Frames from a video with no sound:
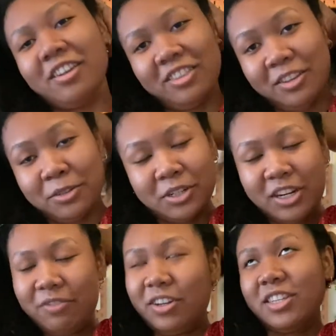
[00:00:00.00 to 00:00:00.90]
those are
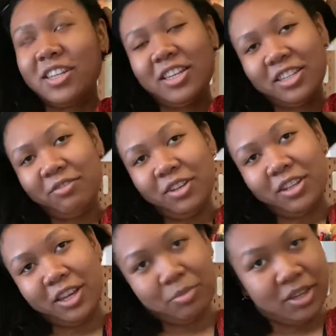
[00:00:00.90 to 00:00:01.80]
definite signs, I feel
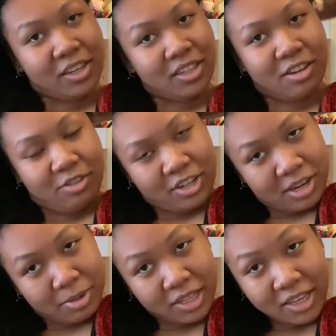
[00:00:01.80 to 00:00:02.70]
like, because every
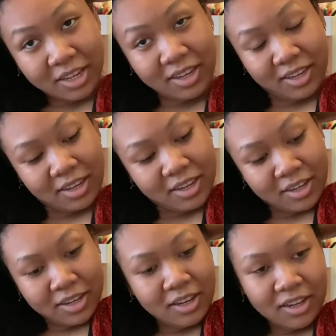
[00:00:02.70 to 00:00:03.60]
time I look,
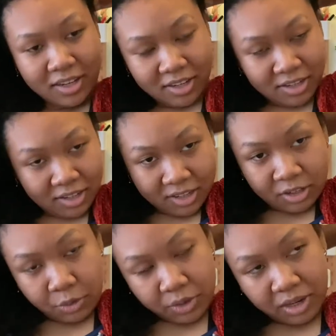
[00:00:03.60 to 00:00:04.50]

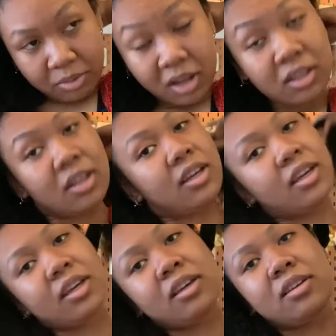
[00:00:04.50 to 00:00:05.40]
when I'm not
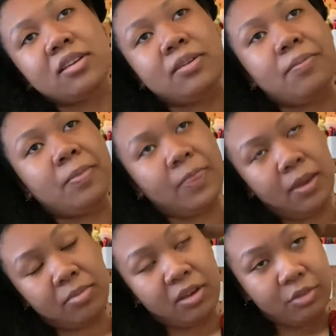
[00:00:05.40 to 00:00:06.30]
looking,
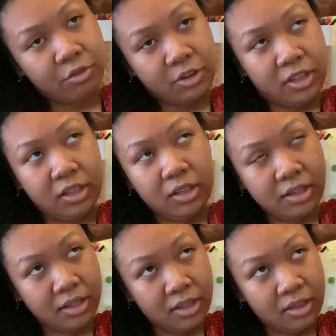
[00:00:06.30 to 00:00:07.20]
I'm never really
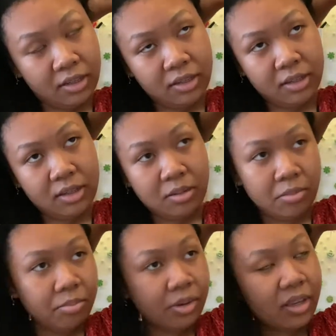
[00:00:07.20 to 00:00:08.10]
looking,
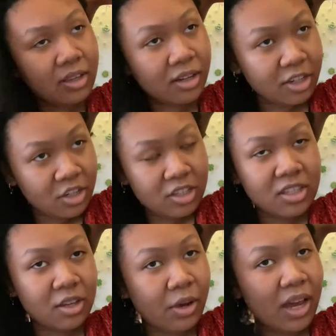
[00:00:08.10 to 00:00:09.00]
but it just
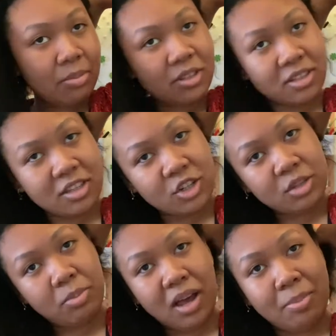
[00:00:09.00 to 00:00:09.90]
so happens to
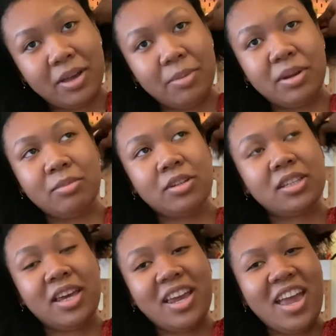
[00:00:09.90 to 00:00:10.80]
just pop up, and I'm just
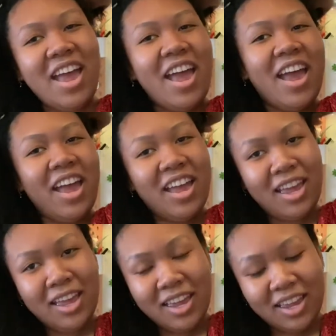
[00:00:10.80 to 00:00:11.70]
like,
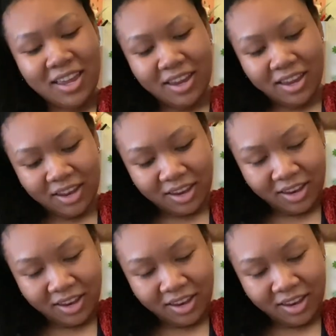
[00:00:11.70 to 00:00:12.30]
hey.